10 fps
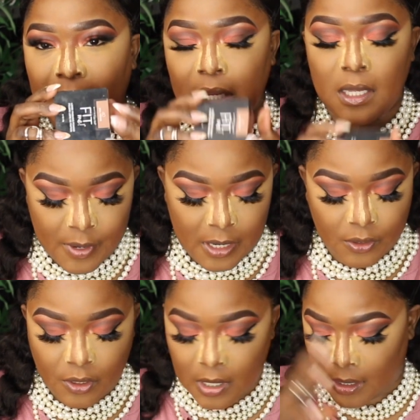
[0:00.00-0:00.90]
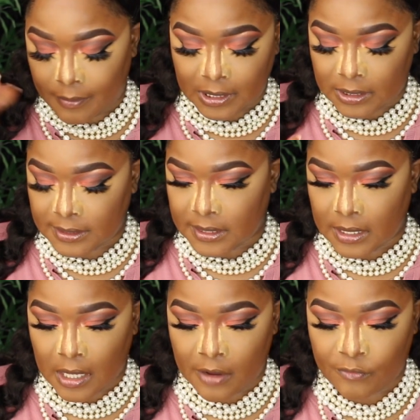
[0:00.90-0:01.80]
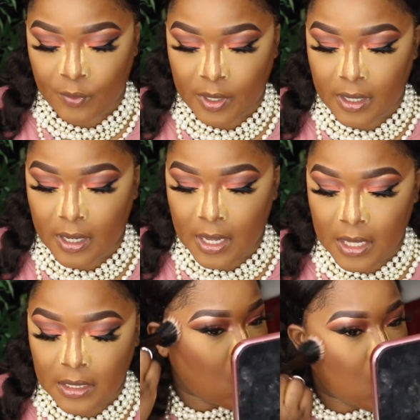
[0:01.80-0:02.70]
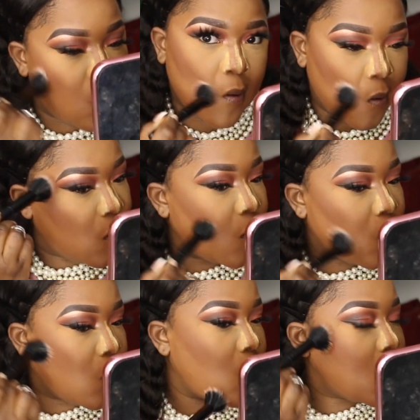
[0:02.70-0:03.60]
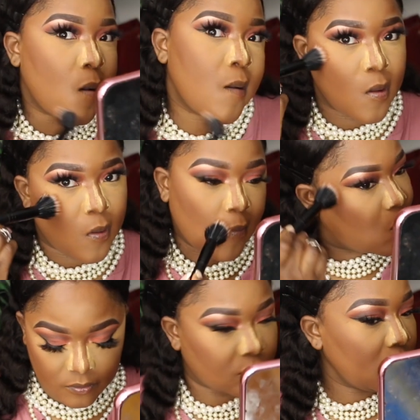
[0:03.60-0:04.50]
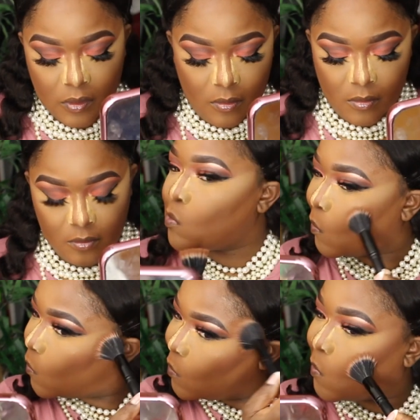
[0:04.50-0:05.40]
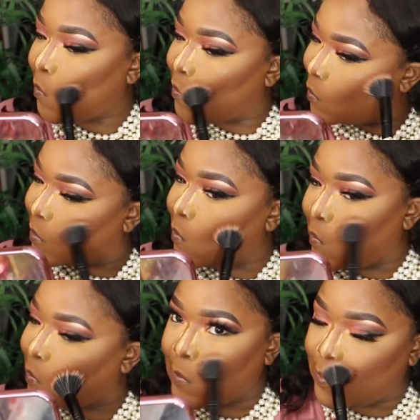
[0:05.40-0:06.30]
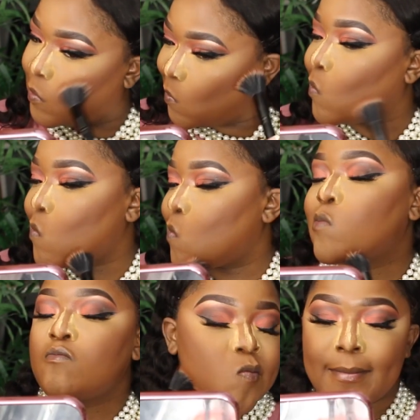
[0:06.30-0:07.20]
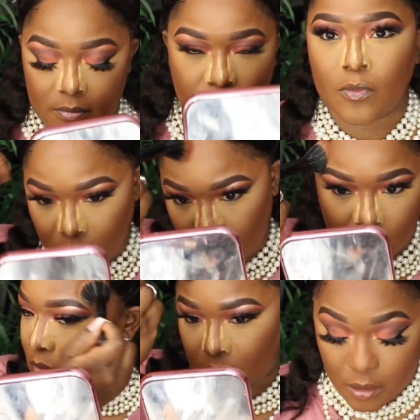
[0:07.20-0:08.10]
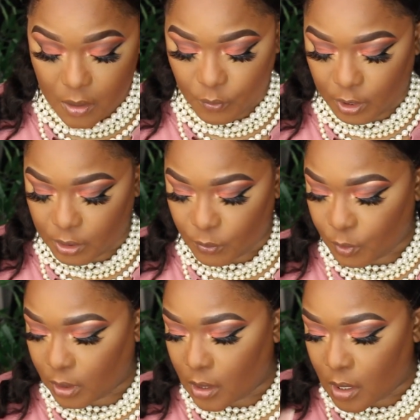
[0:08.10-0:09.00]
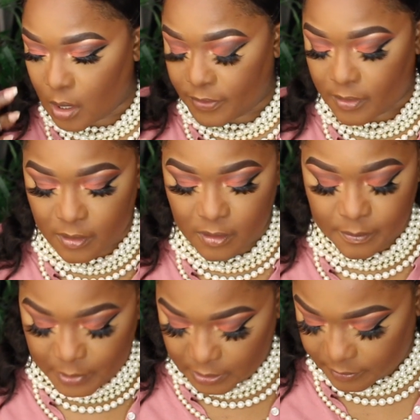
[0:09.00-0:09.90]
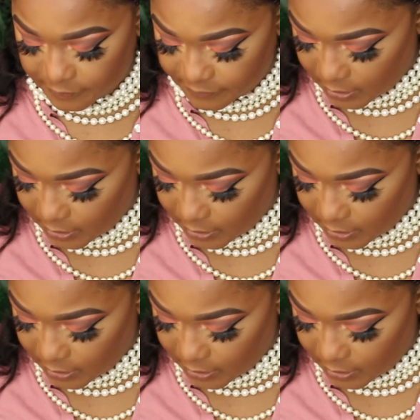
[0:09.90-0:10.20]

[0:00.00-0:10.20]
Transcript: Me powder and I'm going to set everywhere else. And for that I'm going to use a stippling brush. This is the Elf stippling brush. Now we're going to work on the bottom of